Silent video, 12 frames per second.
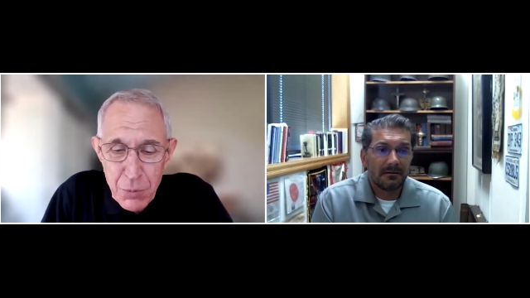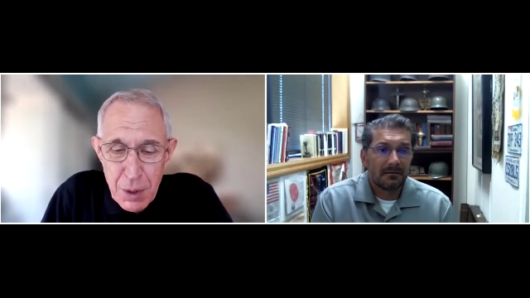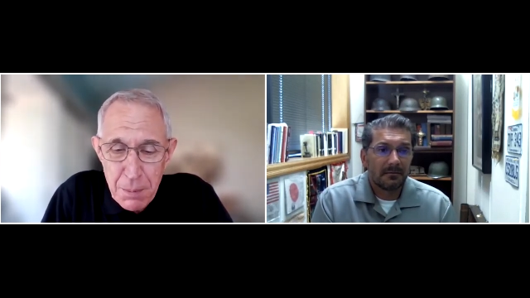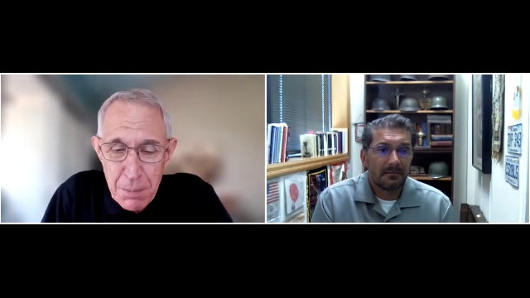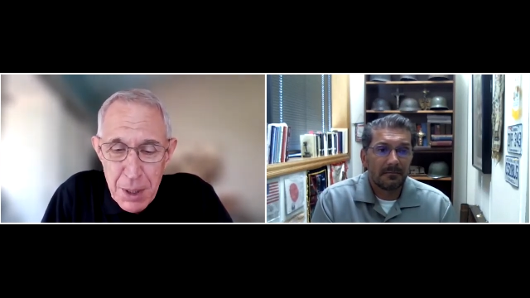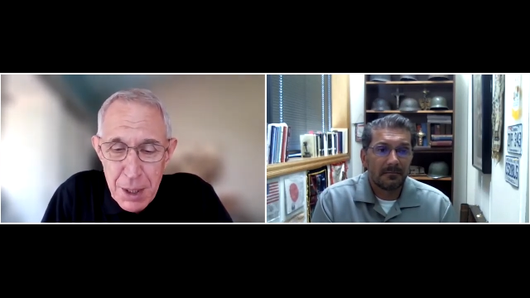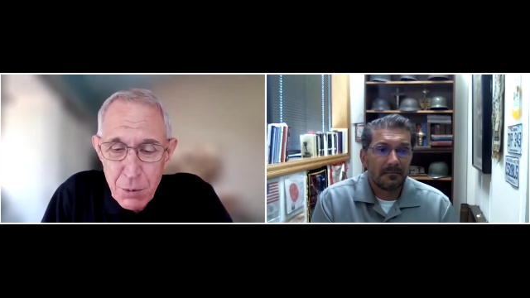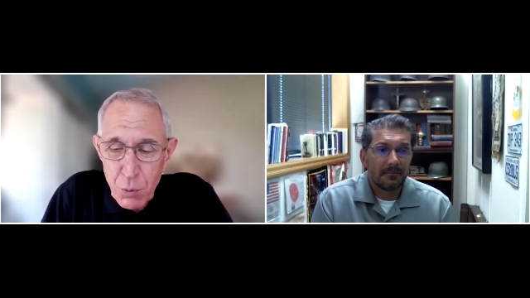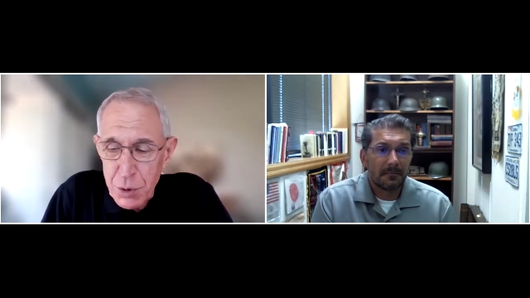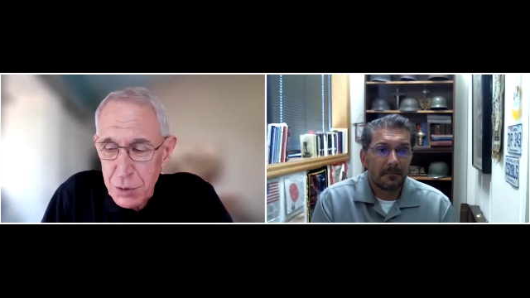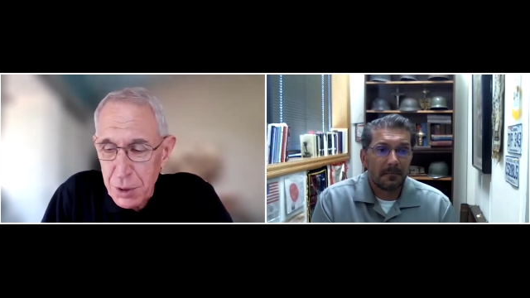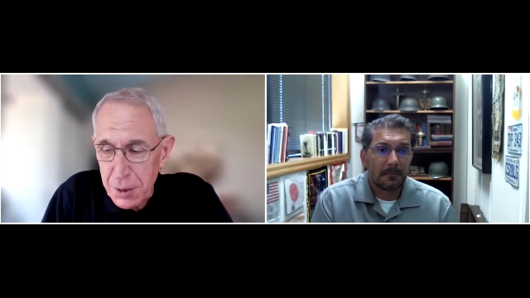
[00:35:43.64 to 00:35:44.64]
Speaker 1: I made
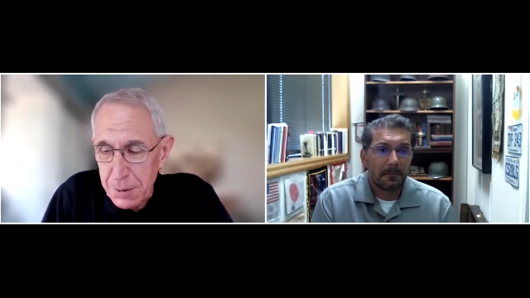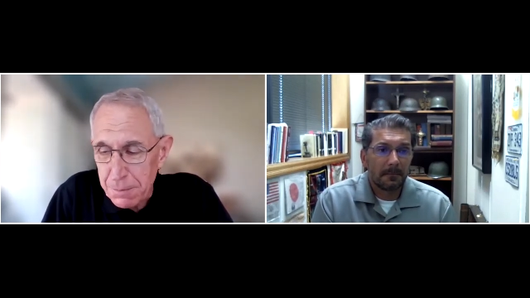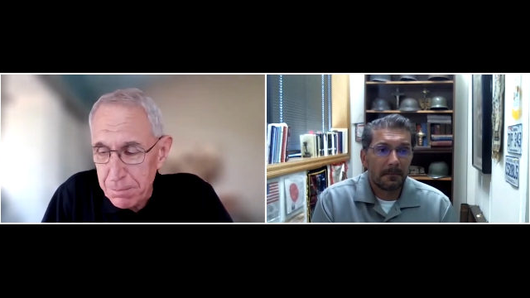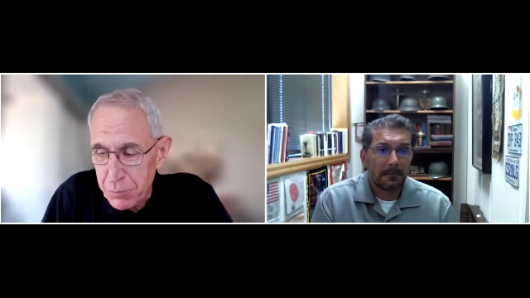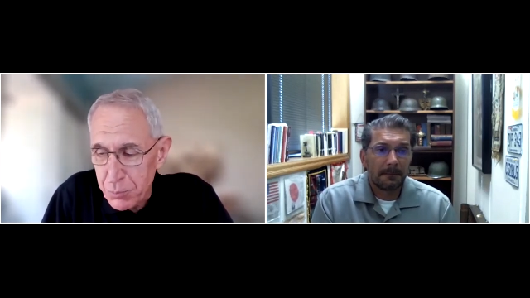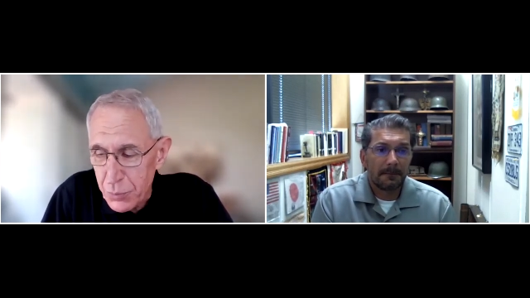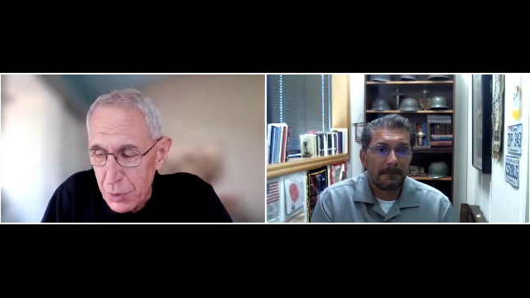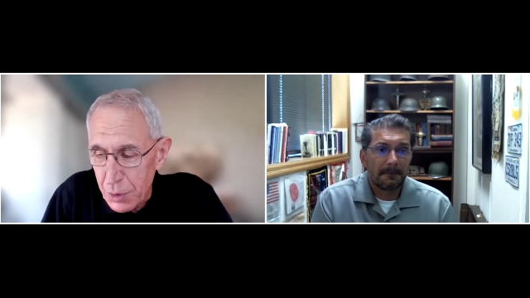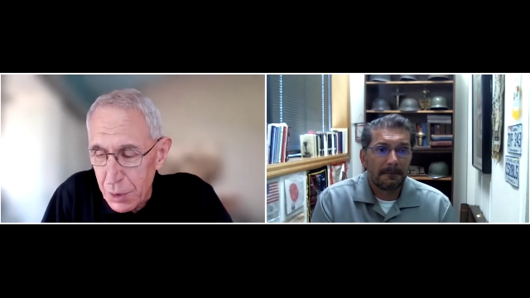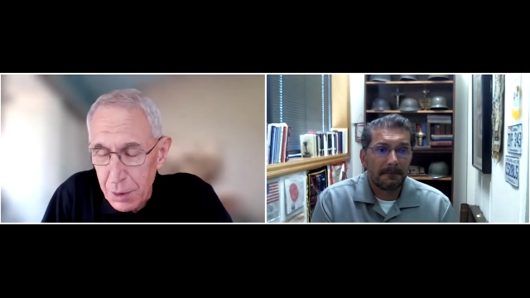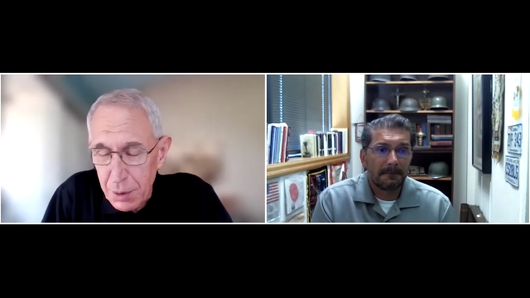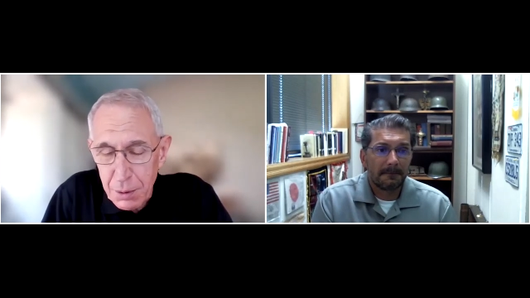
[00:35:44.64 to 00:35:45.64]
was a, a
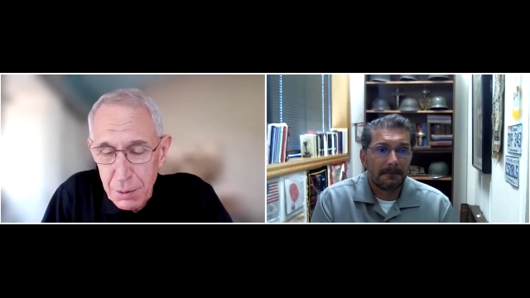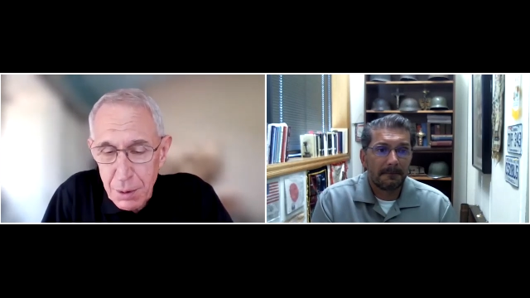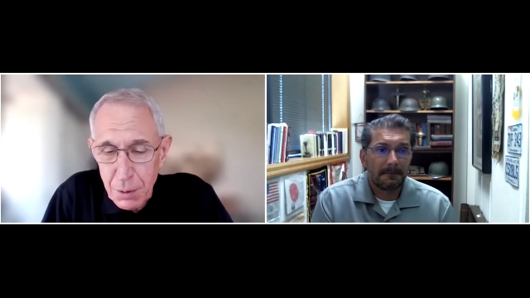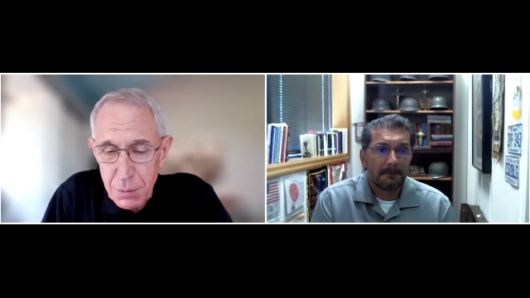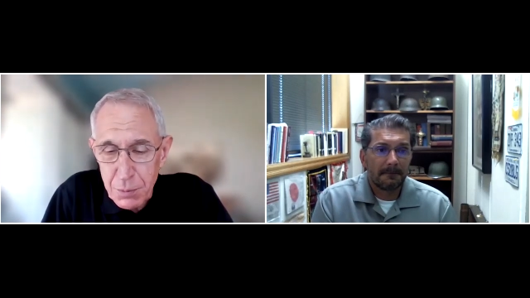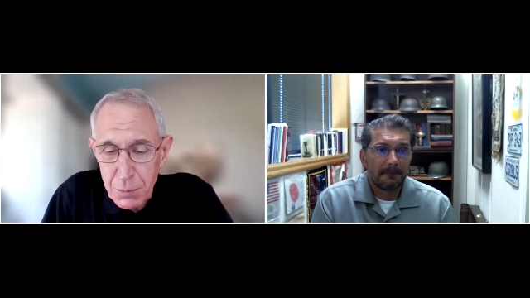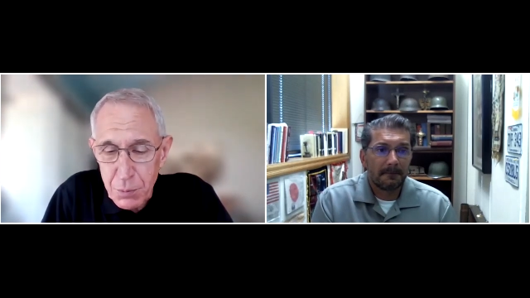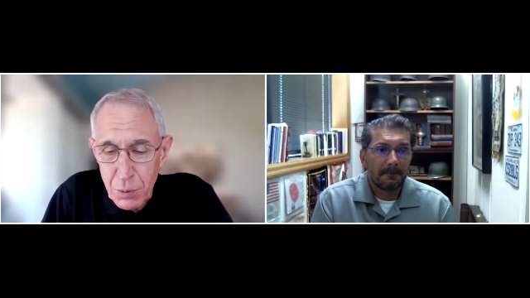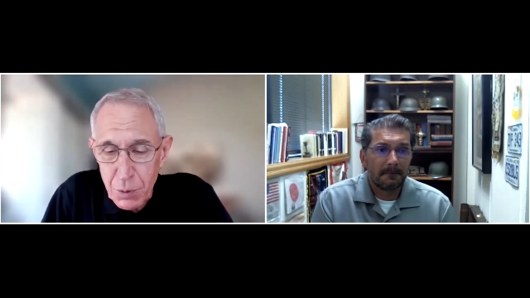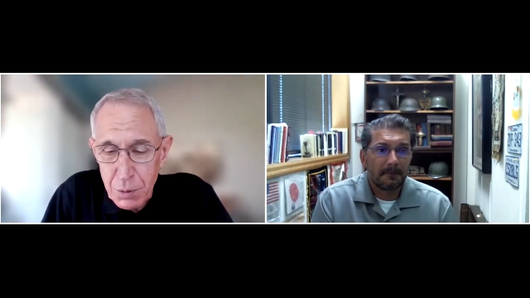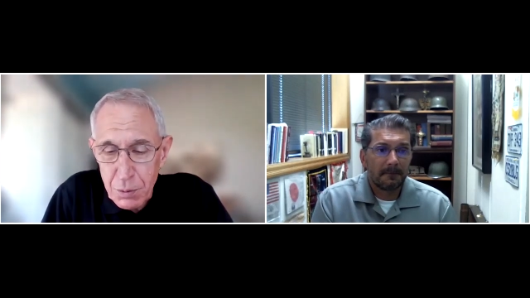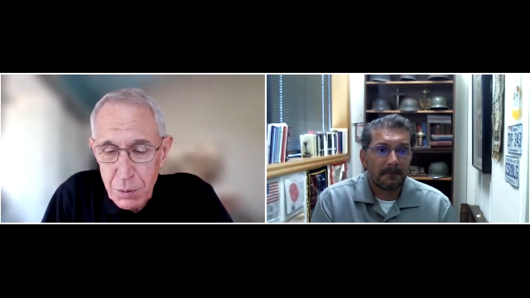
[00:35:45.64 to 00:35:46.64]

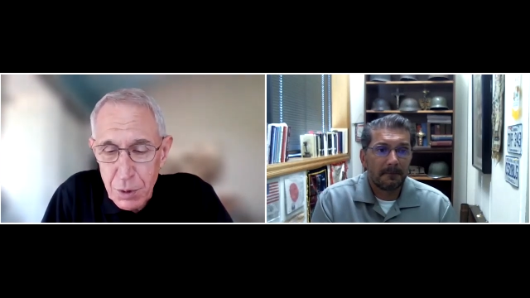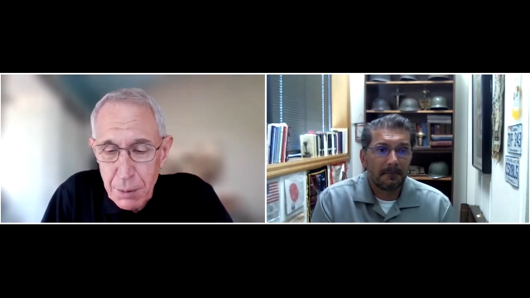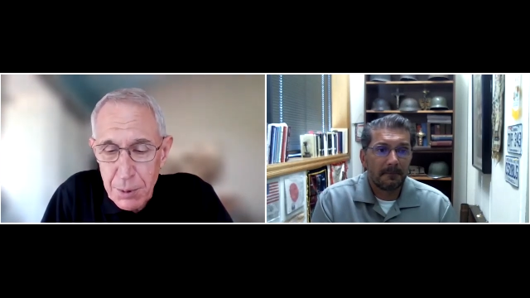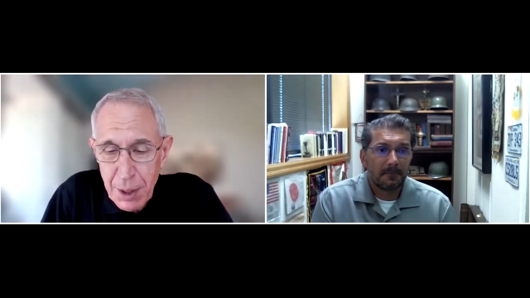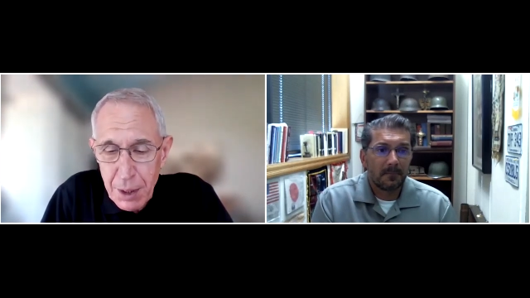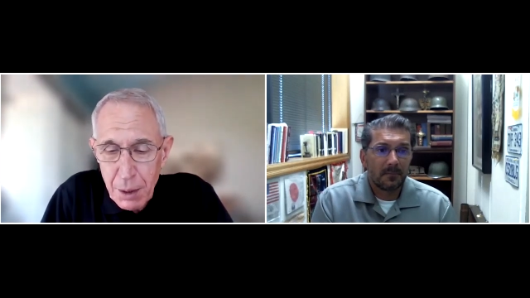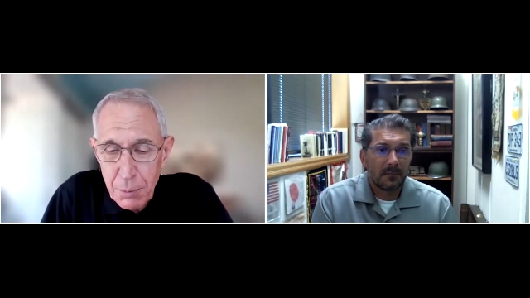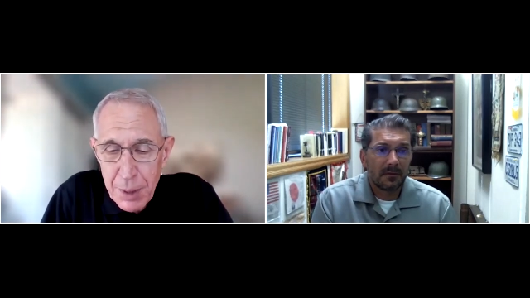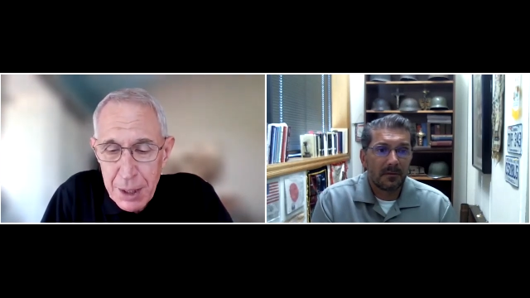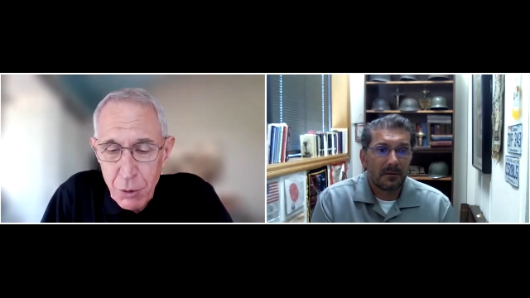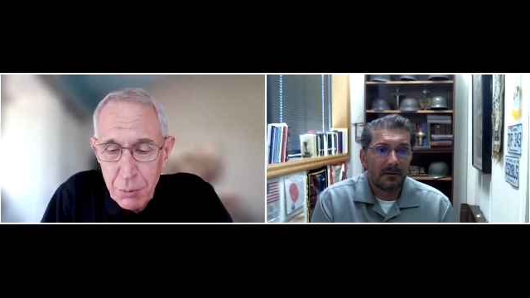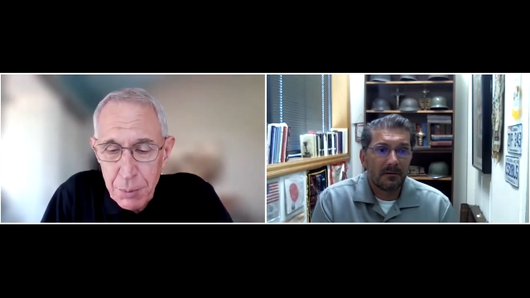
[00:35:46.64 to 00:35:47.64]
W a
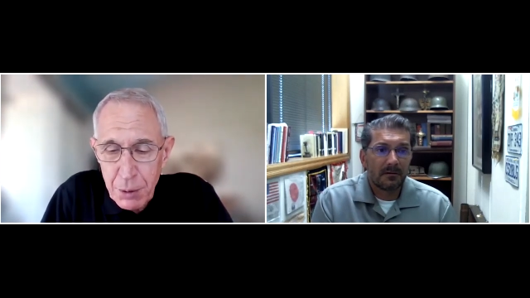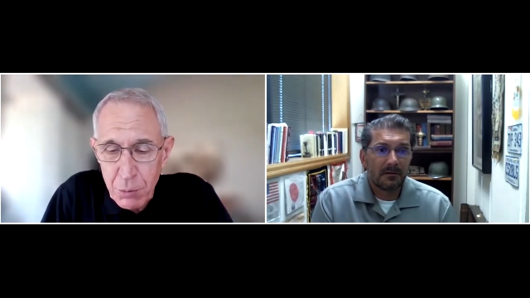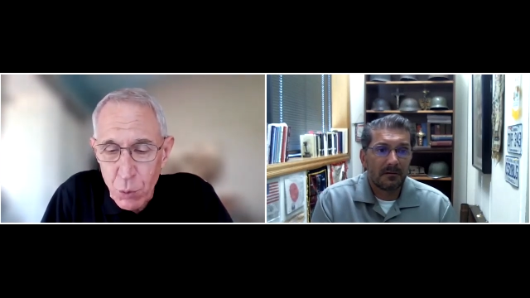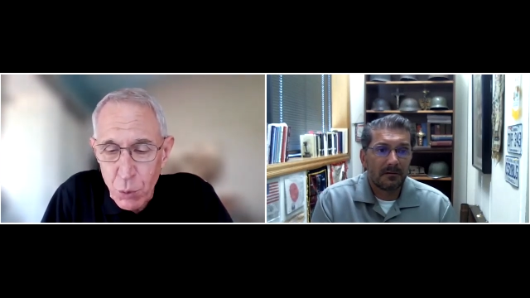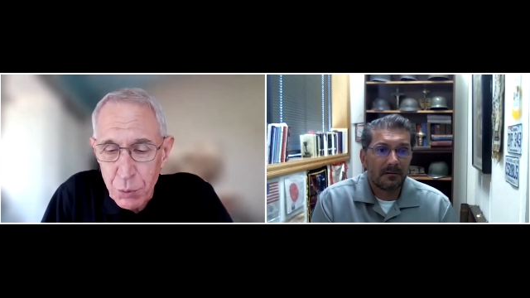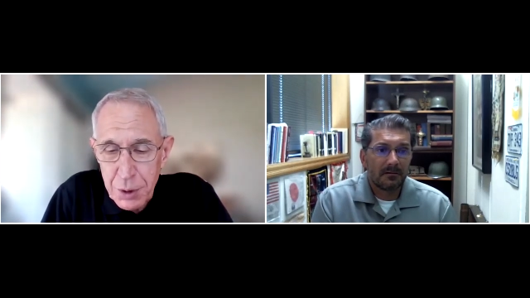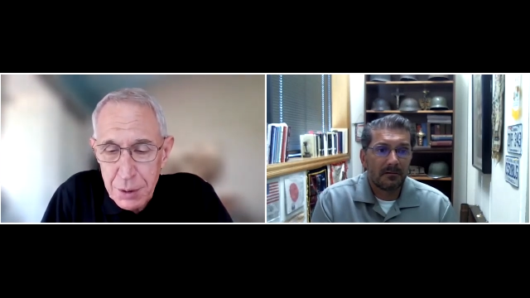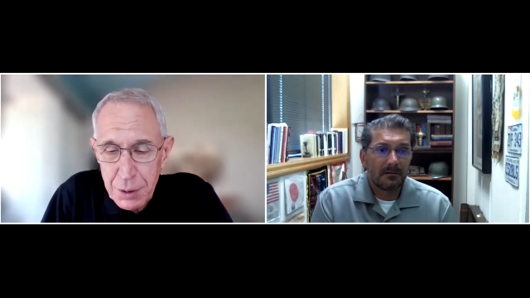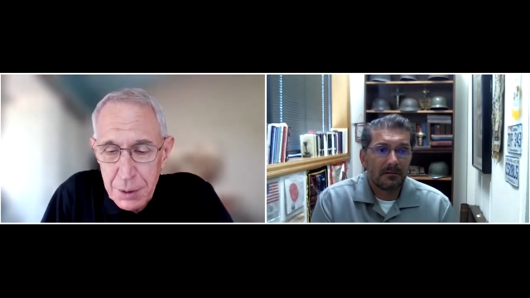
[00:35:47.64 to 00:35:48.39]
man who had been wounded,